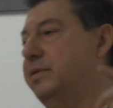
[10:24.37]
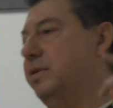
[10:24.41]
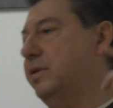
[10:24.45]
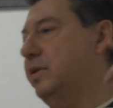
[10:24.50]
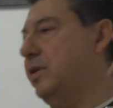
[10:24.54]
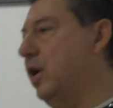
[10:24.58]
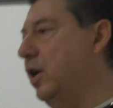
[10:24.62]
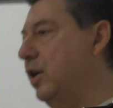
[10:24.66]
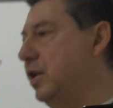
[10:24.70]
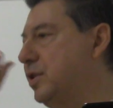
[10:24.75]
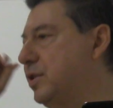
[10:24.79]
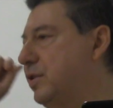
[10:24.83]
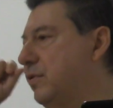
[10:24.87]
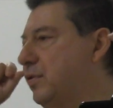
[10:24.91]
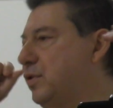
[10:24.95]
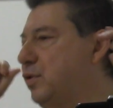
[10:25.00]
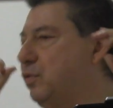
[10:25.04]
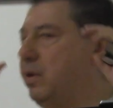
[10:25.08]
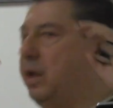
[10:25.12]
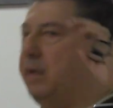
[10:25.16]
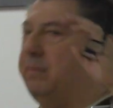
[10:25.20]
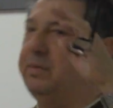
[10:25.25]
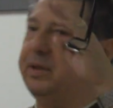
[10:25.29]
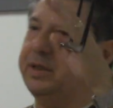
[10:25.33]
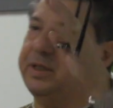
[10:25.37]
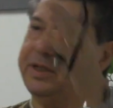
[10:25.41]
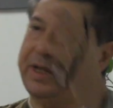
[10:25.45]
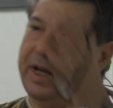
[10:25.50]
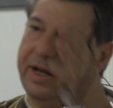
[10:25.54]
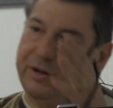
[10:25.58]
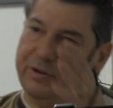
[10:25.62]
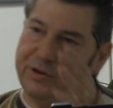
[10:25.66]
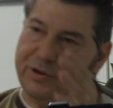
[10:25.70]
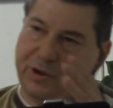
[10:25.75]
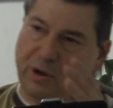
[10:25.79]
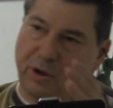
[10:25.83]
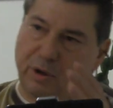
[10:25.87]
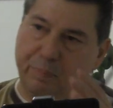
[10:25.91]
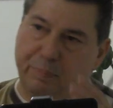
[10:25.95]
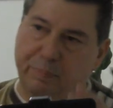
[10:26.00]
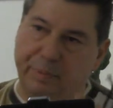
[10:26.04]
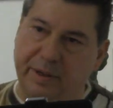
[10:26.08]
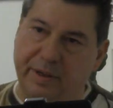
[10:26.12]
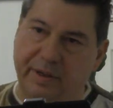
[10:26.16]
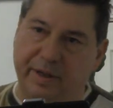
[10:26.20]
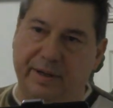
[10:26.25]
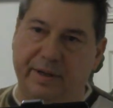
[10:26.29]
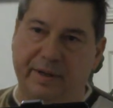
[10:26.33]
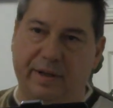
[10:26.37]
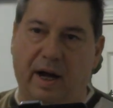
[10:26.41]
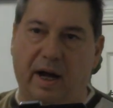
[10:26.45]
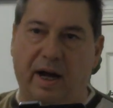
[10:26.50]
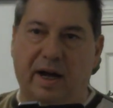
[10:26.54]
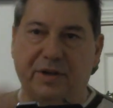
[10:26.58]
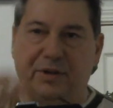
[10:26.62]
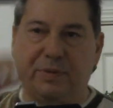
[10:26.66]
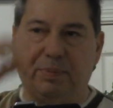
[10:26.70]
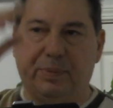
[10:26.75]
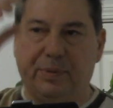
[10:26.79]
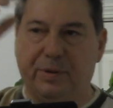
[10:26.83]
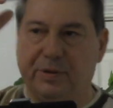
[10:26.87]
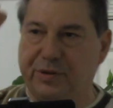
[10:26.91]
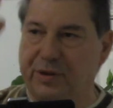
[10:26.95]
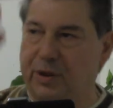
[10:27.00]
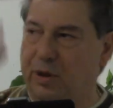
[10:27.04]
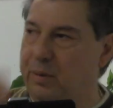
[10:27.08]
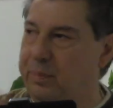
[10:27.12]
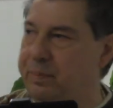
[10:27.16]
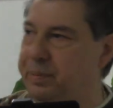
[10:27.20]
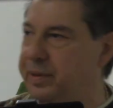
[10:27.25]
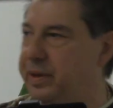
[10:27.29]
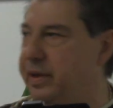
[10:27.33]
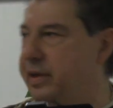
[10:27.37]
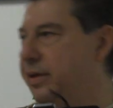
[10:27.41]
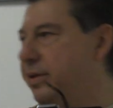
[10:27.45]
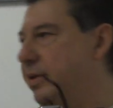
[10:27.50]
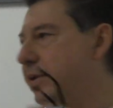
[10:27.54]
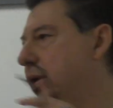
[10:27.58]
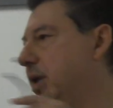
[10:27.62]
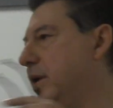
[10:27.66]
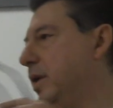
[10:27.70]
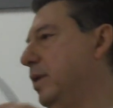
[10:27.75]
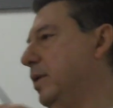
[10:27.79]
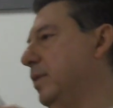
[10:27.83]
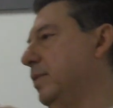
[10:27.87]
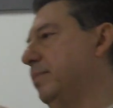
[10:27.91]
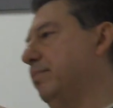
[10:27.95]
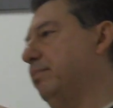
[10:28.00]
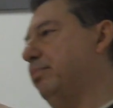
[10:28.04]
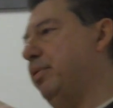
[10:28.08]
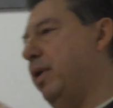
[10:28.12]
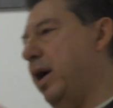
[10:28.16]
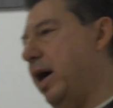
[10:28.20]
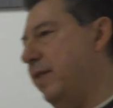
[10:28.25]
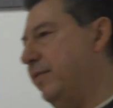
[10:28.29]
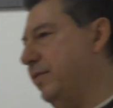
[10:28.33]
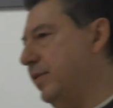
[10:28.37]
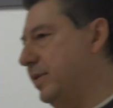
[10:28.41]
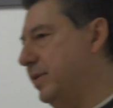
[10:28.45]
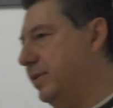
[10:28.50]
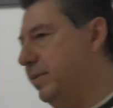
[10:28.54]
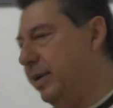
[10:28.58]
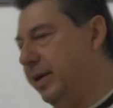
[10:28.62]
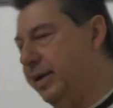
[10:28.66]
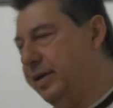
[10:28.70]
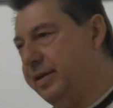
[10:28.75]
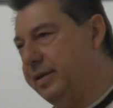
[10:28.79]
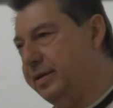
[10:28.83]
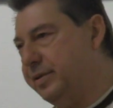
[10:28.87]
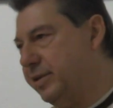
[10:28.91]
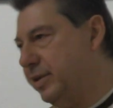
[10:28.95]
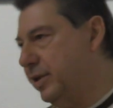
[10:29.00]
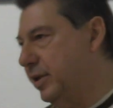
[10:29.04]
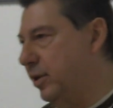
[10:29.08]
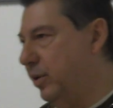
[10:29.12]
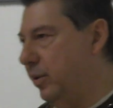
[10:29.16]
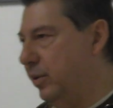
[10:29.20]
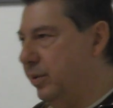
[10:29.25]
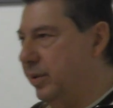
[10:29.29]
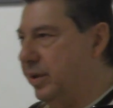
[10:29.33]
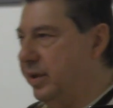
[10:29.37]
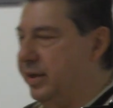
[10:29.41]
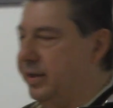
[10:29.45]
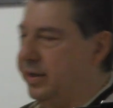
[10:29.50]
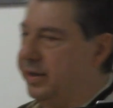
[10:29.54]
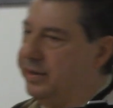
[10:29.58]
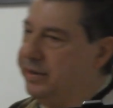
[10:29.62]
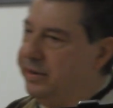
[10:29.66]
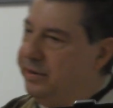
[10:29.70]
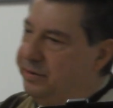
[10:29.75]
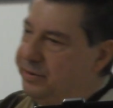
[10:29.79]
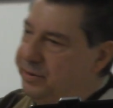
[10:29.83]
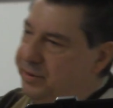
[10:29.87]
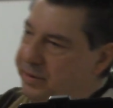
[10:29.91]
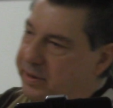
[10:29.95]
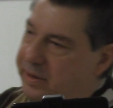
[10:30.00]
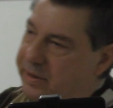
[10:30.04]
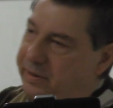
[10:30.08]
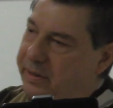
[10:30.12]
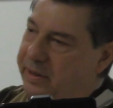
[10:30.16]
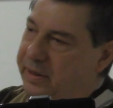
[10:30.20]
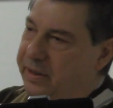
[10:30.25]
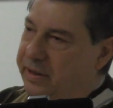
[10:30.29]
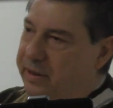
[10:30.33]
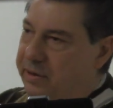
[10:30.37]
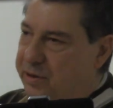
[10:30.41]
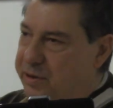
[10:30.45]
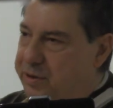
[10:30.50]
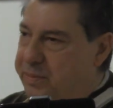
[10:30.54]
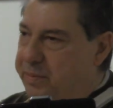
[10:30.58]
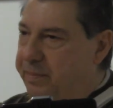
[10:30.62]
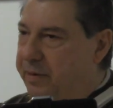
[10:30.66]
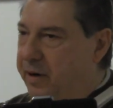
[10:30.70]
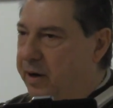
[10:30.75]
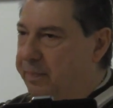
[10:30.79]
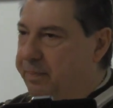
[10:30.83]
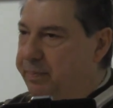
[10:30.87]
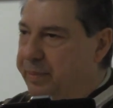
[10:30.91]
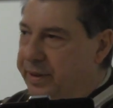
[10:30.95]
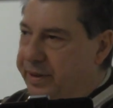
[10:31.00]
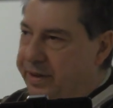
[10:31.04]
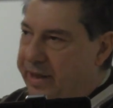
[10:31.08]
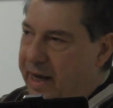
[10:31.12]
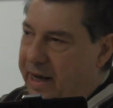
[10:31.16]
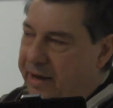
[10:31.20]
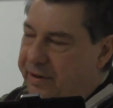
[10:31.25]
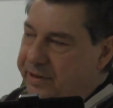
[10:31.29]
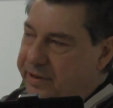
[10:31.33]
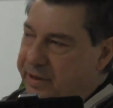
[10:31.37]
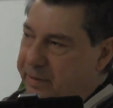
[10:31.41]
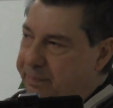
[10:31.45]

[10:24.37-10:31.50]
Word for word: tons of treatment centers open and hospitals open and private, uh, you know, it goes, it goes up and down.